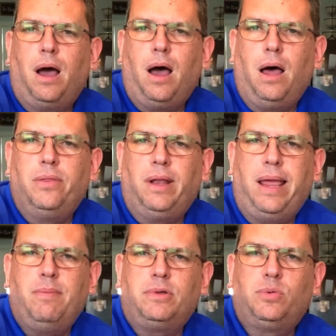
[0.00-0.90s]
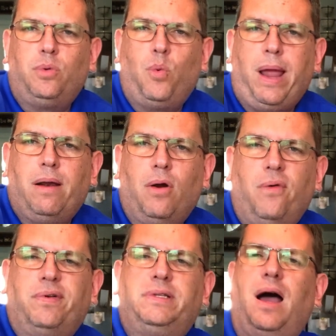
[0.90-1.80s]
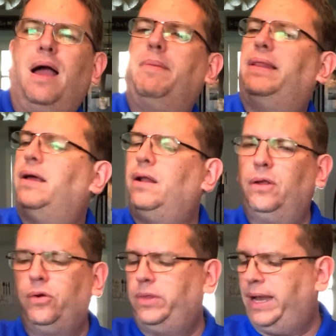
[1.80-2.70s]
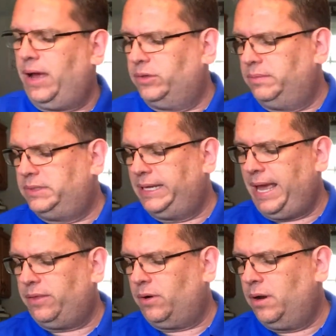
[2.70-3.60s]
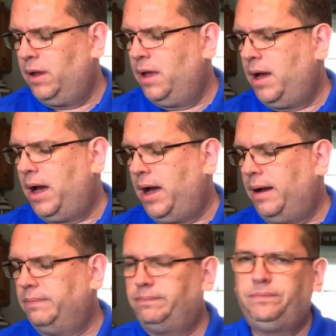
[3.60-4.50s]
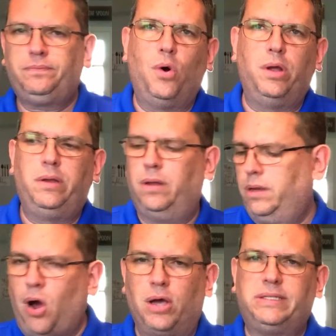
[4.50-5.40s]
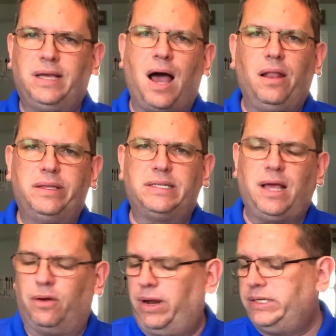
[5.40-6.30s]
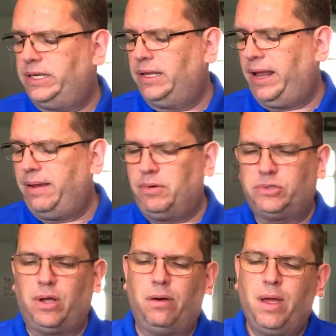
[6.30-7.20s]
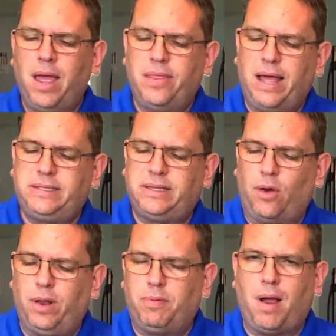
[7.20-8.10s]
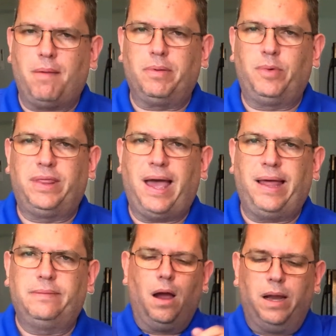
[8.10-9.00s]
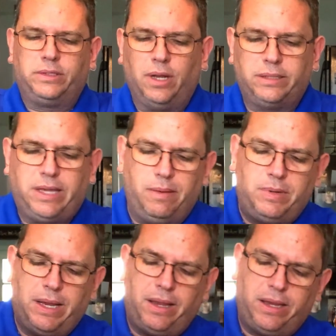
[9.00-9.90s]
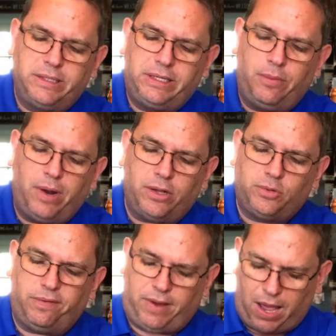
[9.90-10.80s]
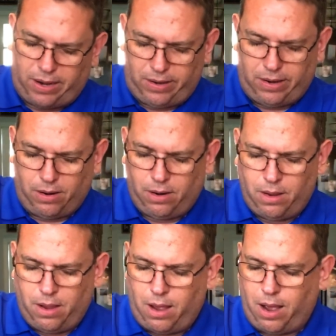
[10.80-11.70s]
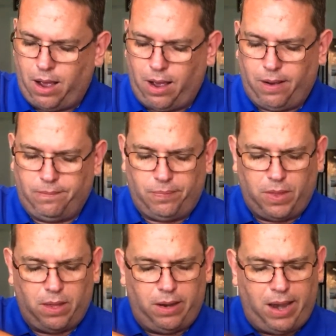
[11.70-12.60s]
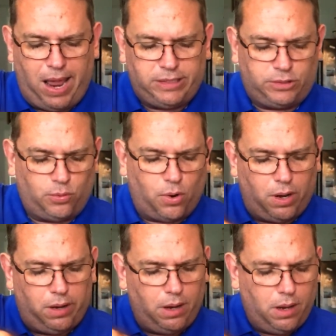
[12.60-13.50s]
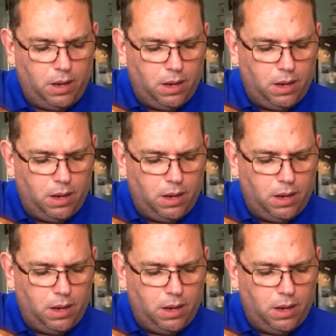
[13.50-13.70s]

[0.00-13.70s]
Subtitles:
the labels would wear over time, and the glue that held them together would cause the discoloration in the label. So that's the only problem with that. All right, so let's keep digging and see what else we've got in here. The next one